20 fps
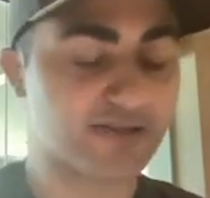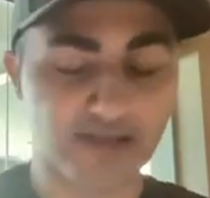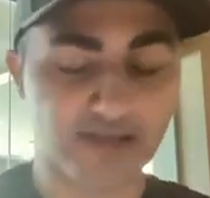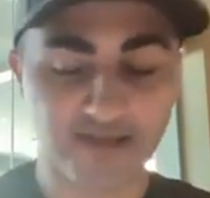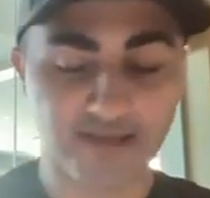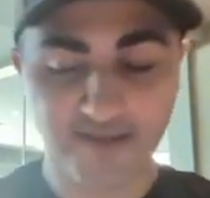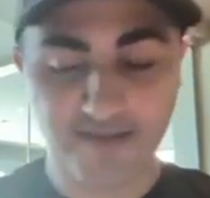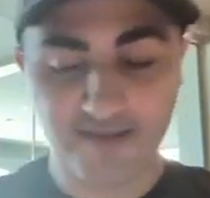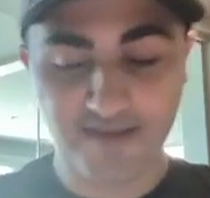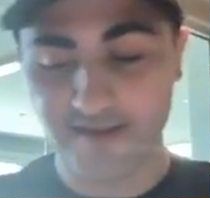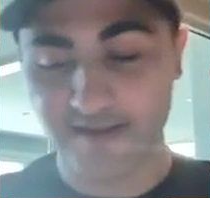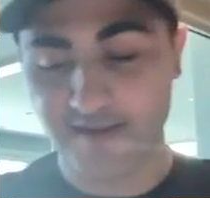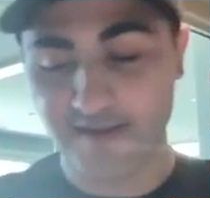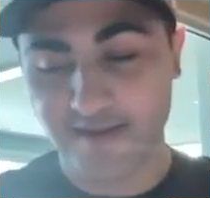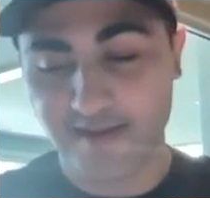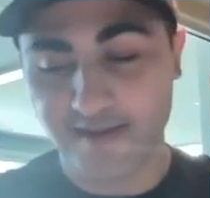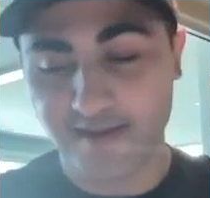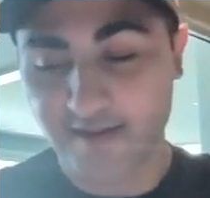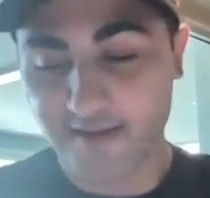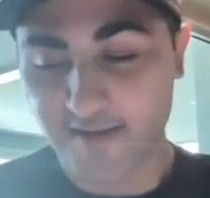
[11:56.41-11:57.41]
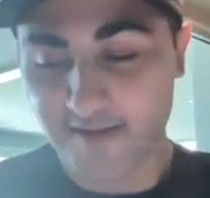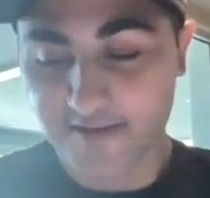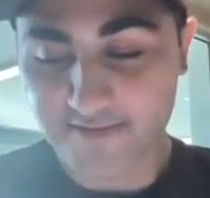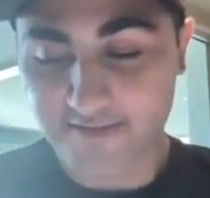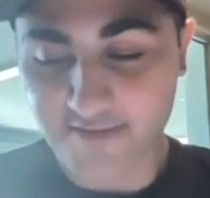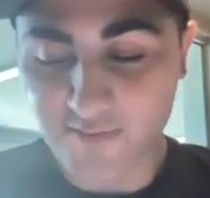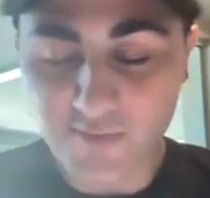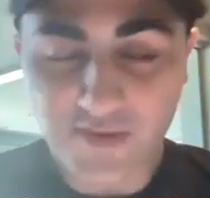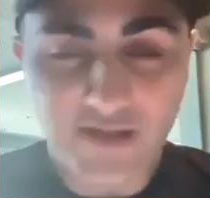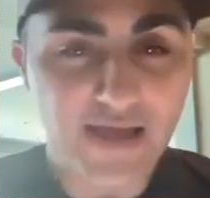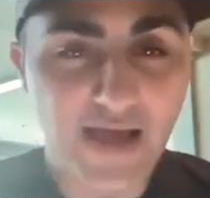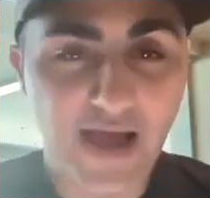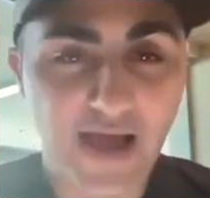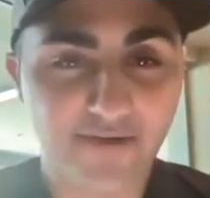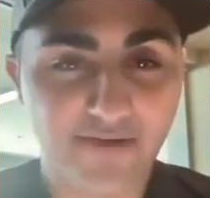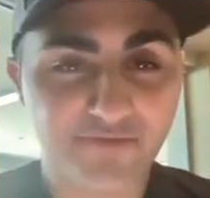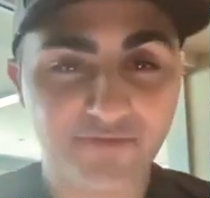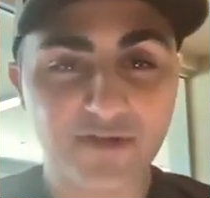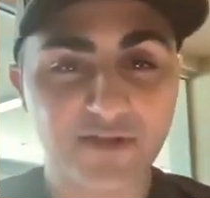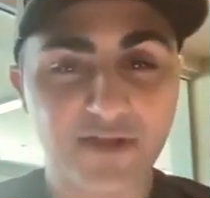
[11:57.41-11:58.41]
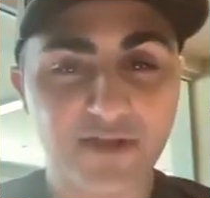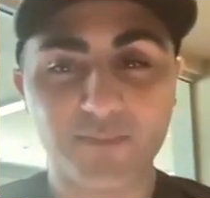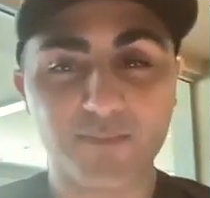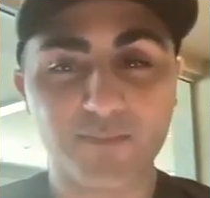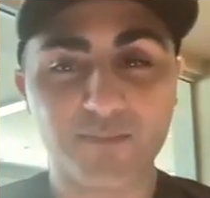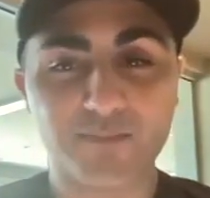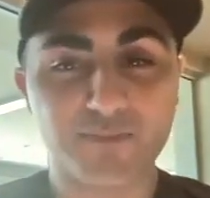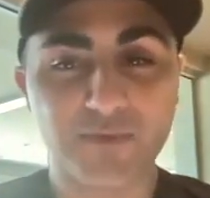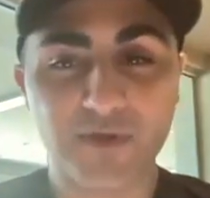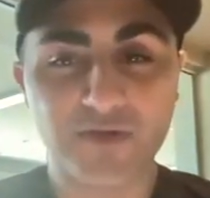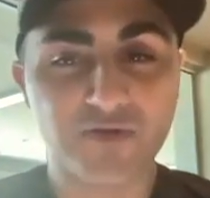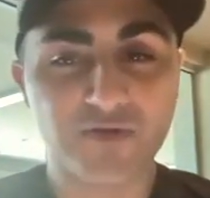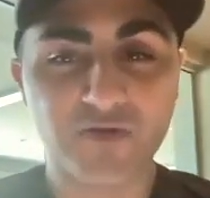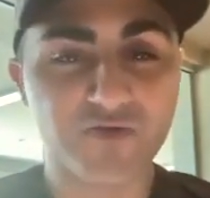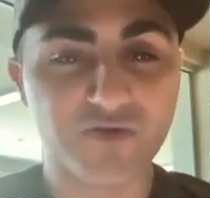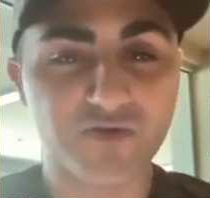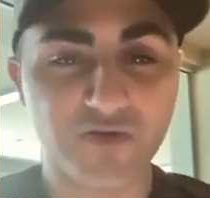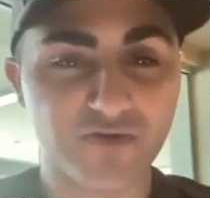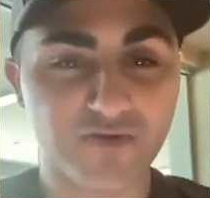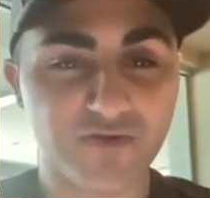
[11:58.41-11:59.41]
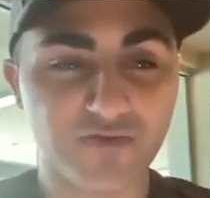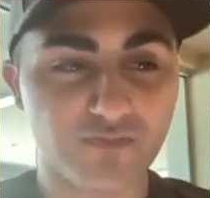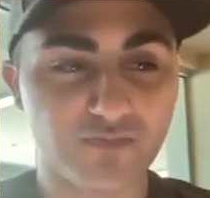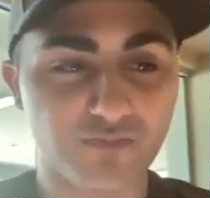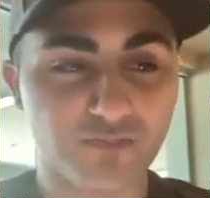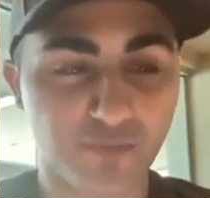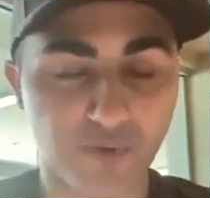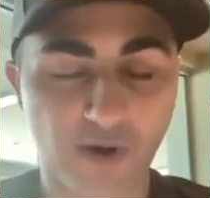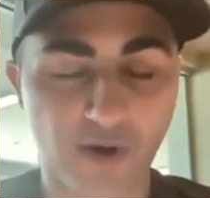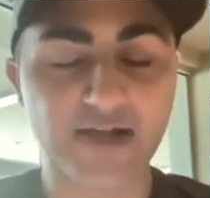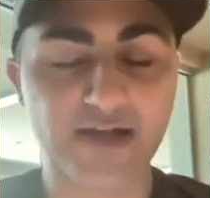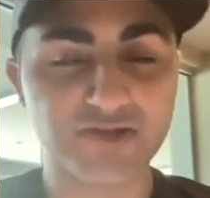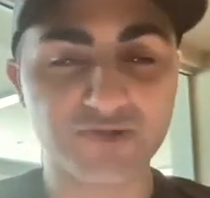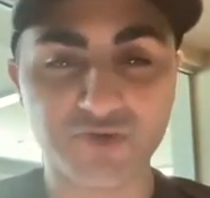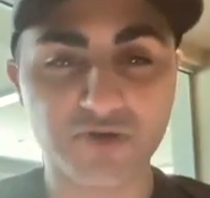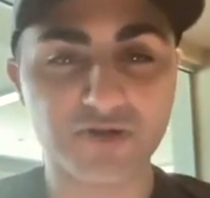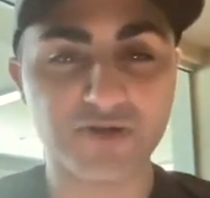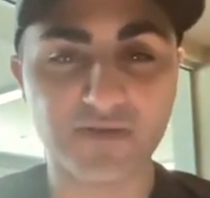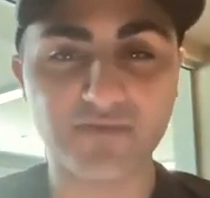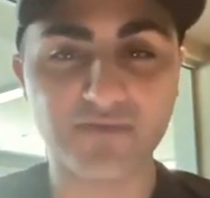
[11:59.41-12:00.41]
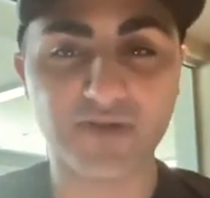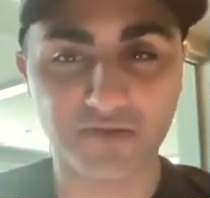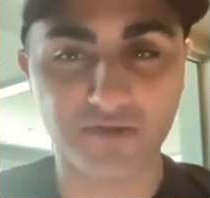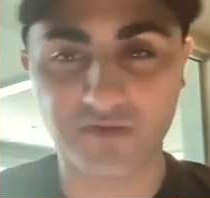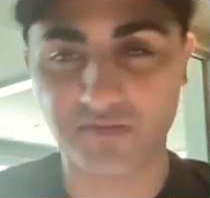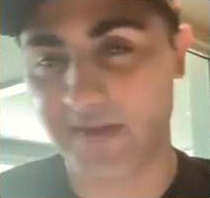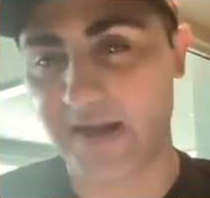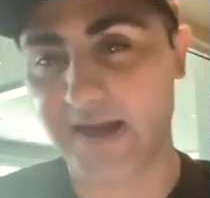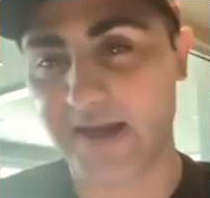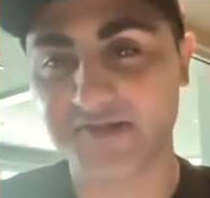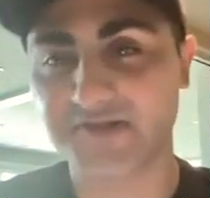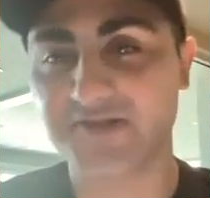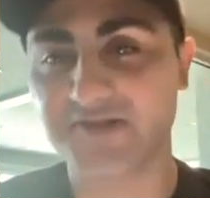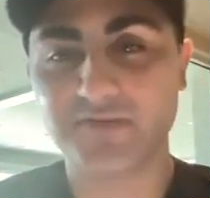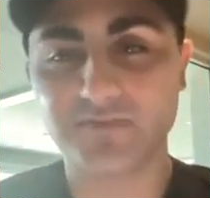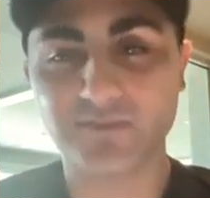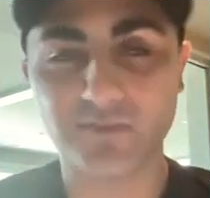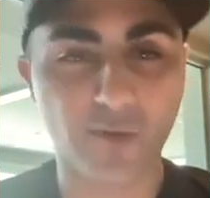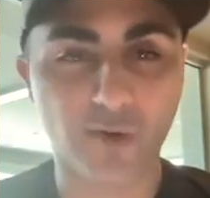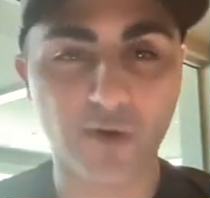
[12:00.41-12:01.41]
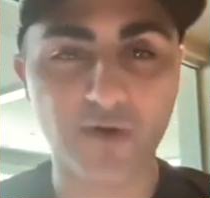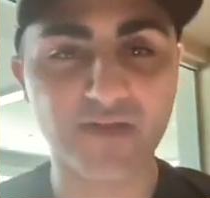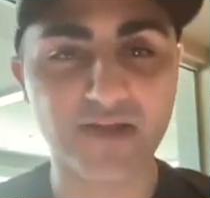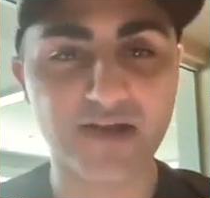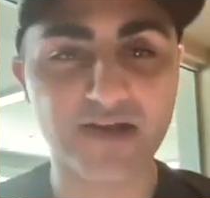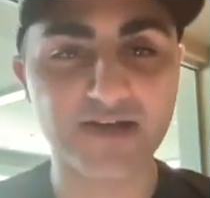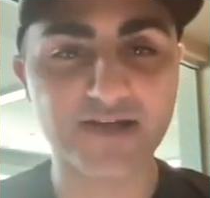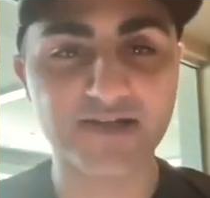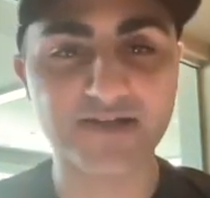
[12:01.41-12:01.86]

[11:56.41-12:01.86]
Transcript: Like to me, I feel like this is just Brad Treliving's mess more than it